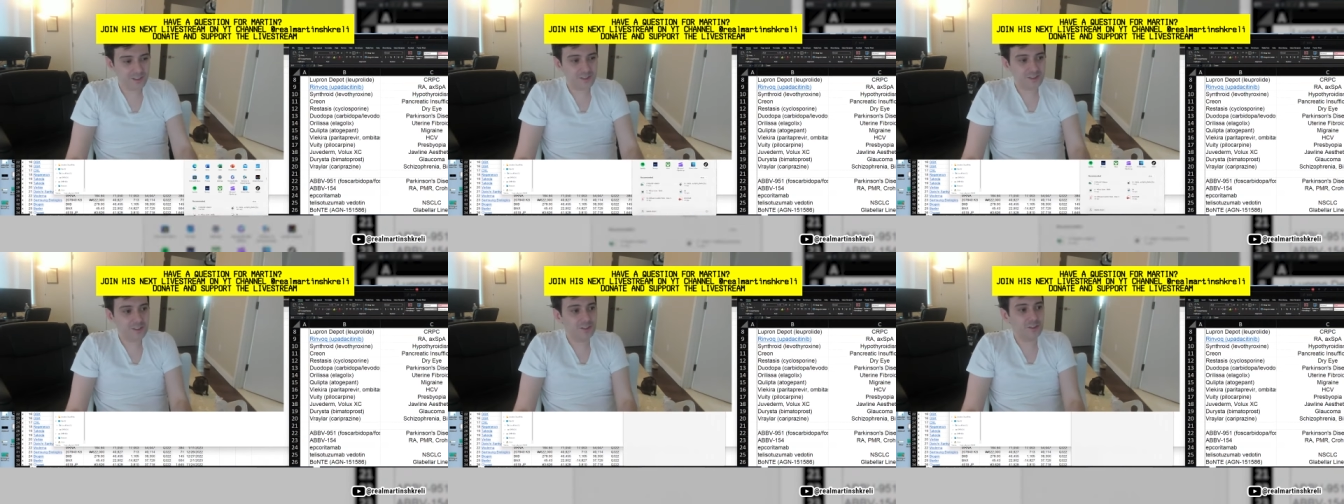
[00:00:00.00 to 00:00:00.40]

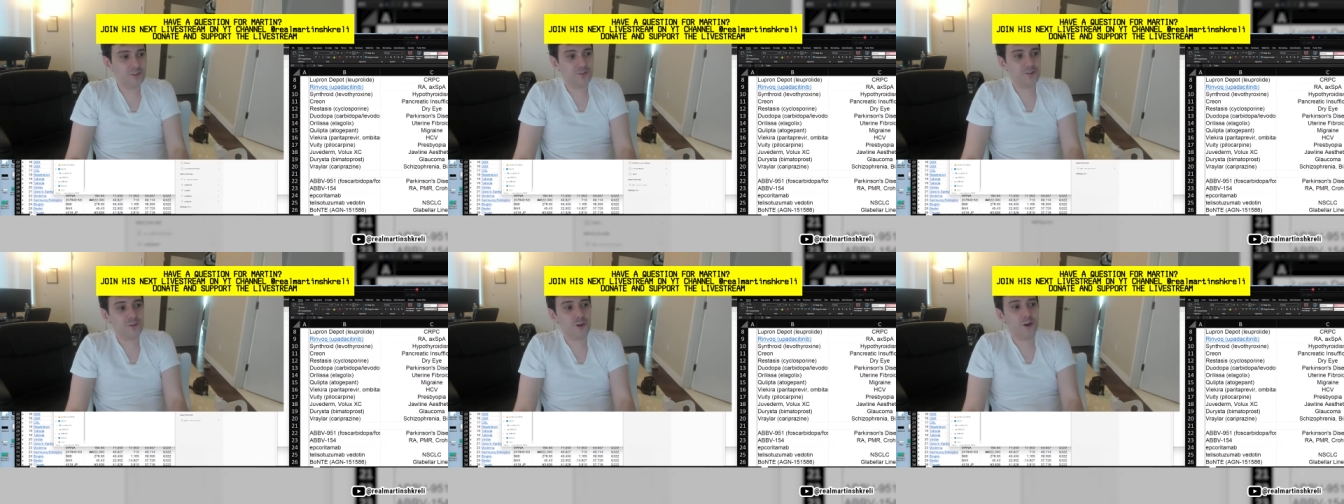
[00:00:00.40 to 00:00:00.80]
There's a
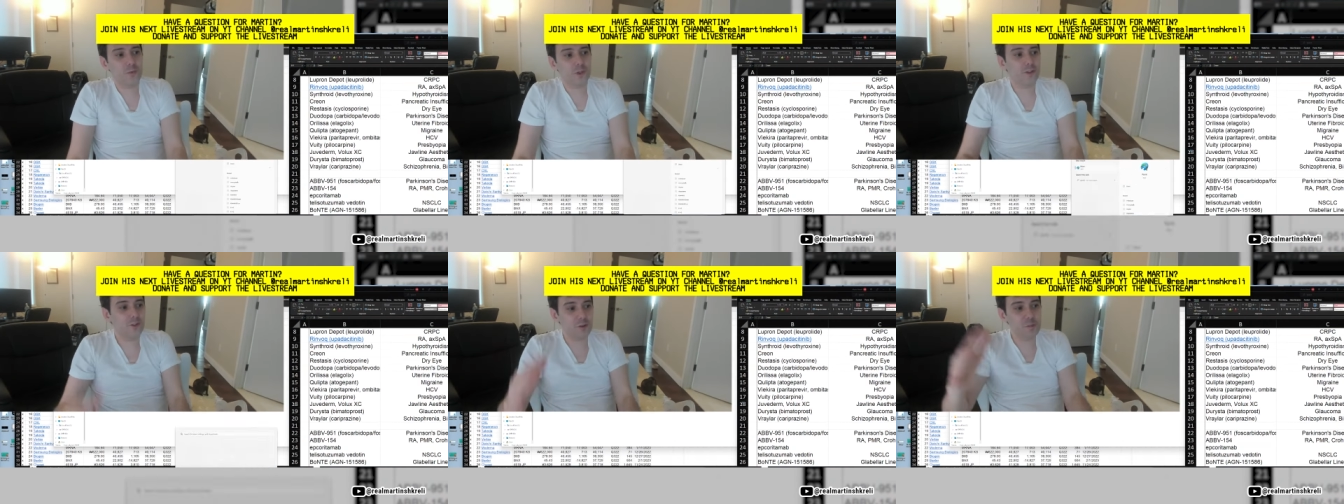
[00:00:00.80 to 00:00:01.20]
little chart
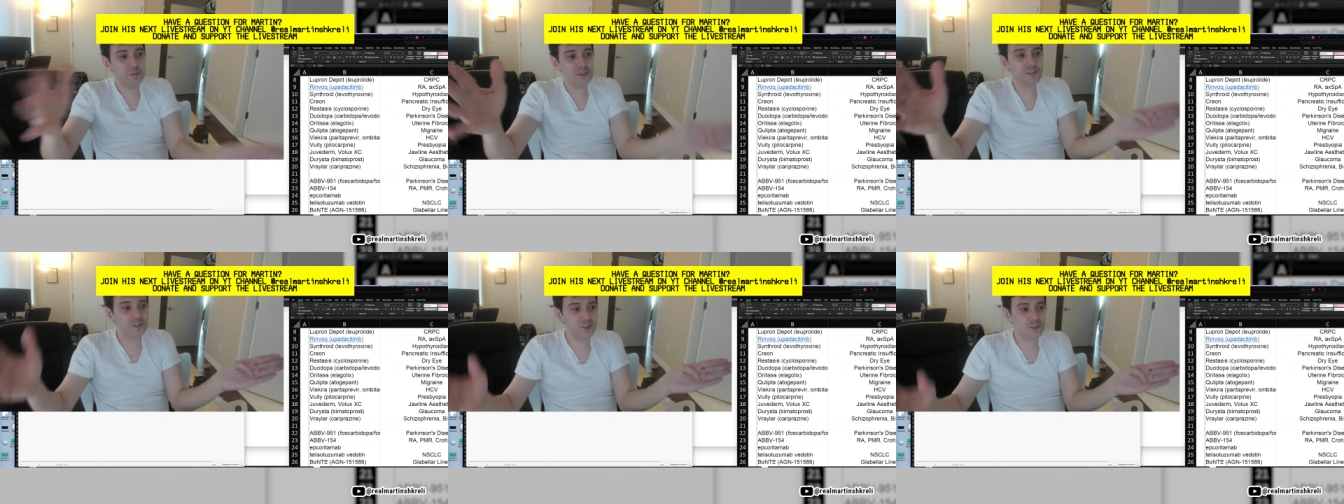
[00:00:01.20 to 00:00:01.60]
we learned in
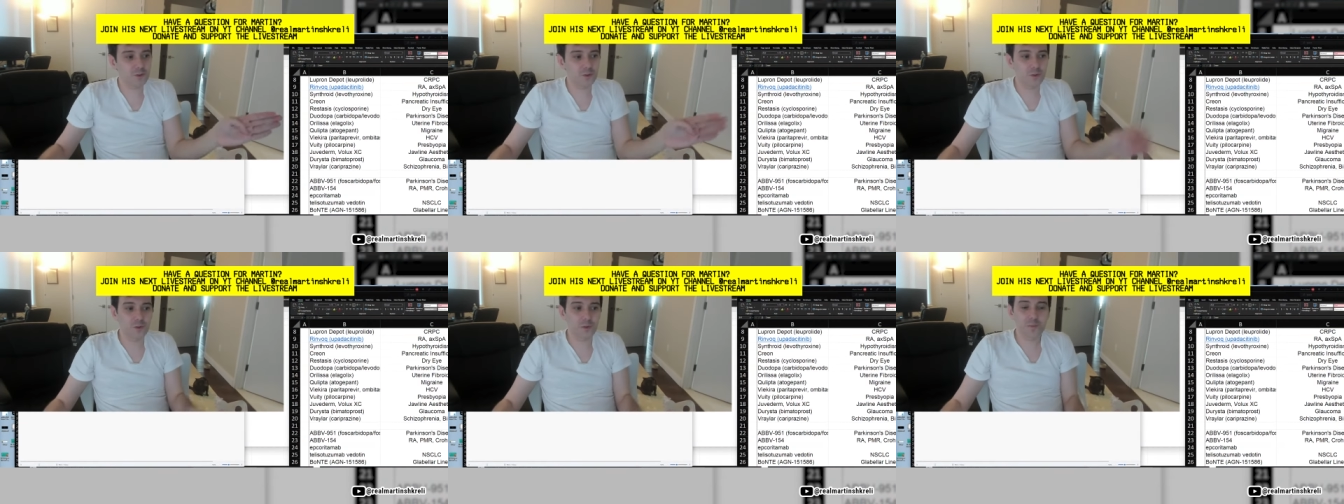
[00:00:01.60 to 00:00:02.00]
business
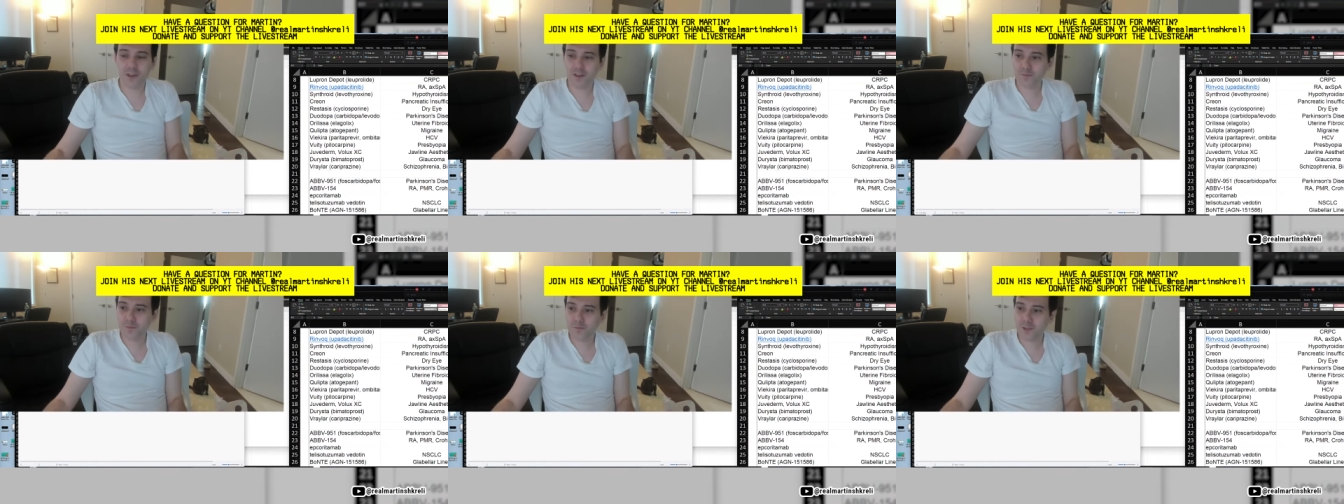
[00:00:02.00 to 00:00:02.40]
school. We
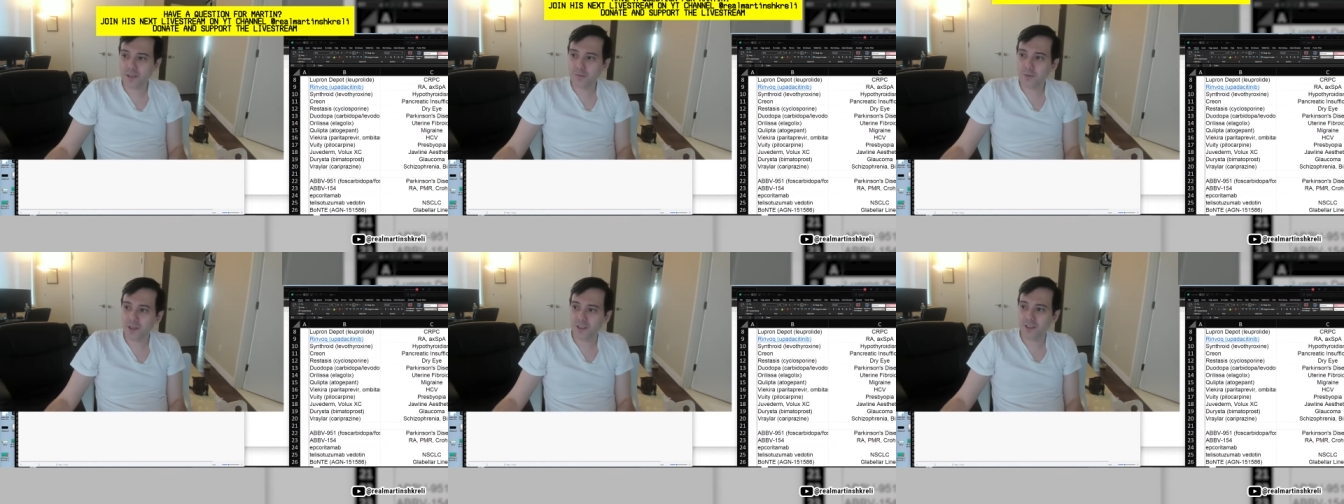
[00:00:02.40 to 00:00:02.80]
pay big
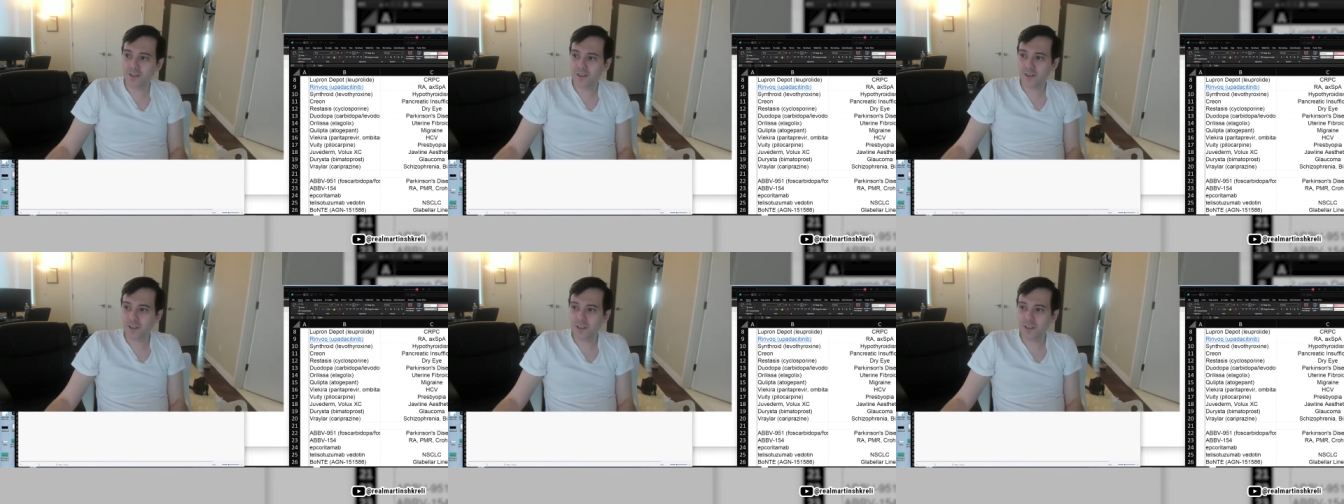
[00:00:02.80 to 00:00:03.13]
money to